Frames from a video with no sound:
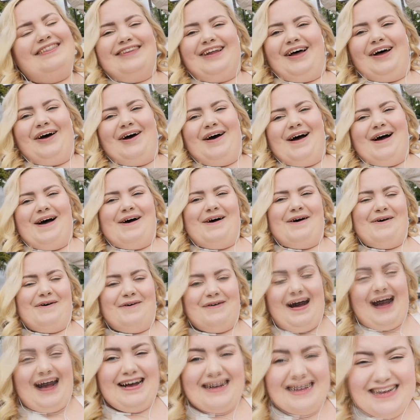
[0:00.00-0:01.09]
Hello.
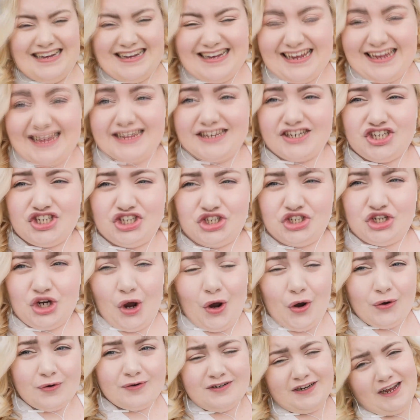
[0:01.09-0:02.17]
It's
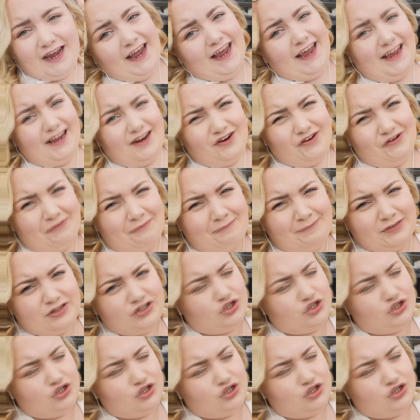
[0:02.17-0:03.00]
show day number